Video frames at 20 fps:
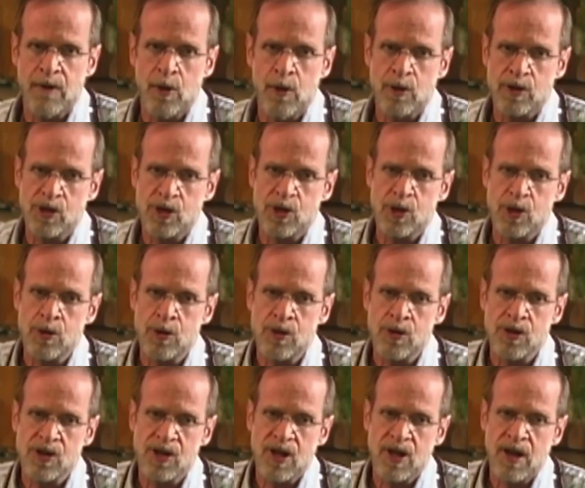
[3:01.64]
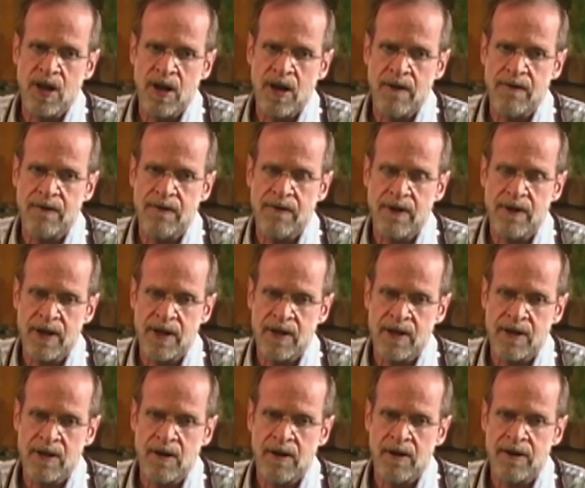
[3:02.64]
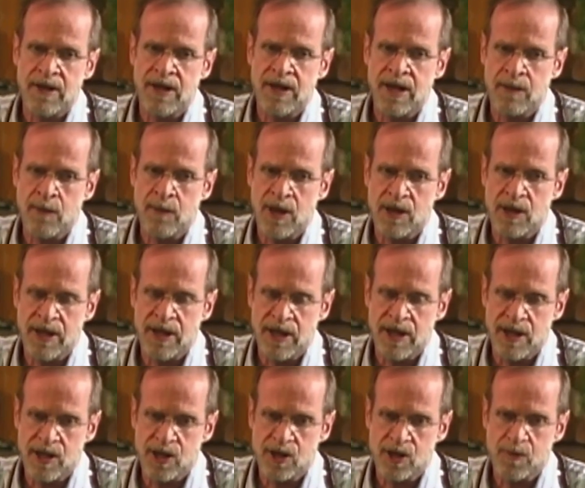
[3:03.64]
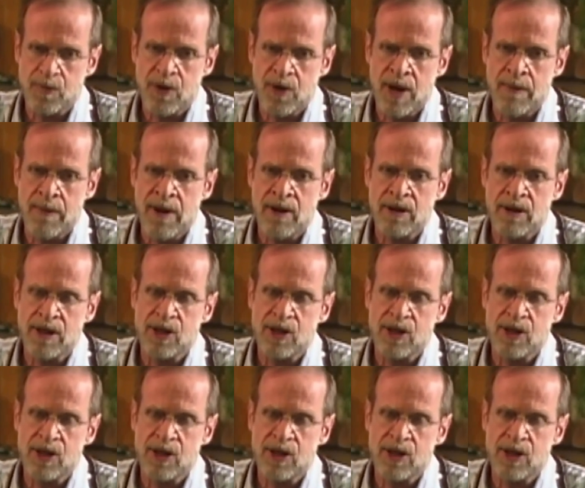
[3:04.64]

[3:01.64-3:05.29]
old students in the Nyingma lineage, primarily